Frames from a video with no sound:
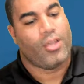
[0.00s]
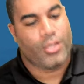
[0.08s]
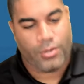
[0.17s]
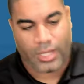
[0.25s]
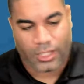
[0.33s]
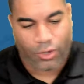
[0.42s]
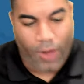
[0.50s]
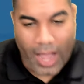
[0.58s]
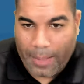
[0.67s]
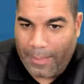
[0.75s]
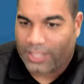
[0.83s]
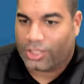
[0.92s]
You can cry
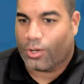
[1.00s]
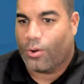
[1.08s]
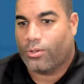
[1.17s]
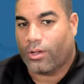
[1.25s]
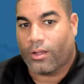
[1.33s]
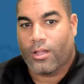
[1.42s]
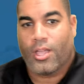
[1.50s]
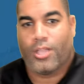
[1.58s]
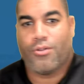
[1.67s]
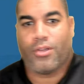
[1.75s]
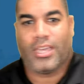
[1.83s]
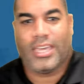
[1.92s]
on my shoulder.
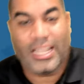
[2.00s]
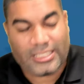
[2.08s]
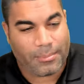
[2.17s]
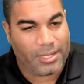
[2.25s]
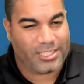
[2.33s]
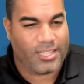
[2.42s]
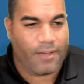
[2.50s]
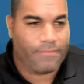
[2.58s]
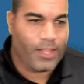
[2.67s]
You can get some of this tough